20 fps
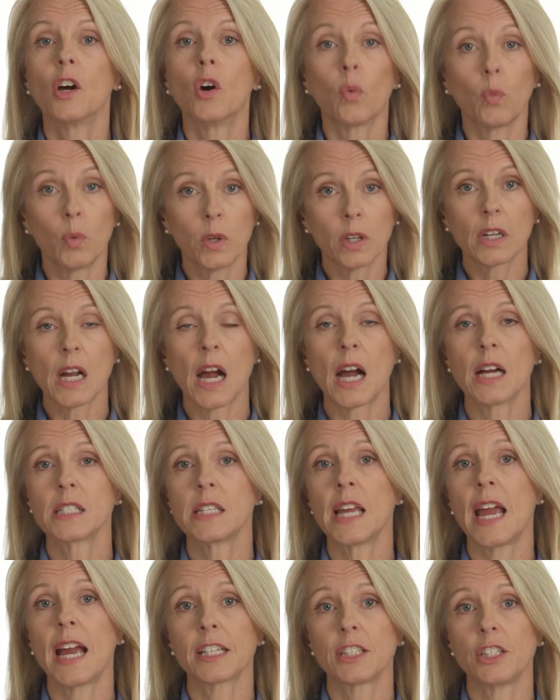We'll
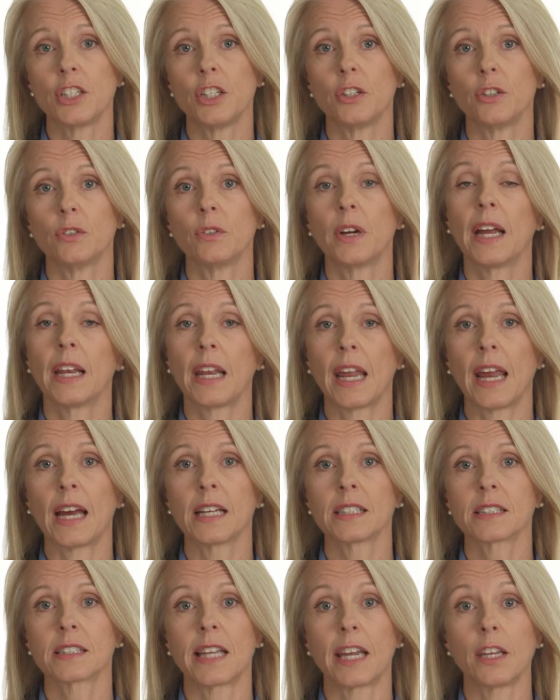contact you and
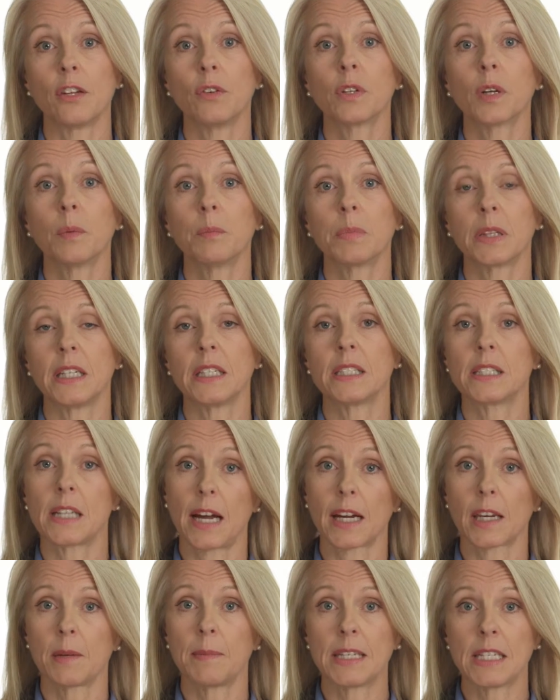ask that you complete
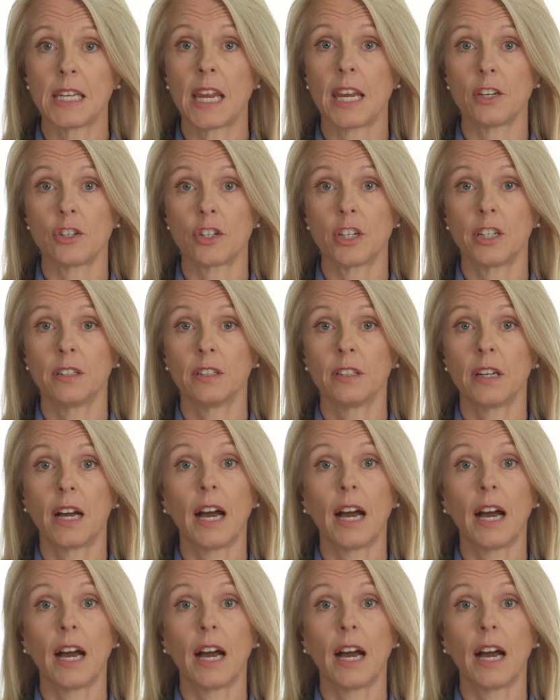documentation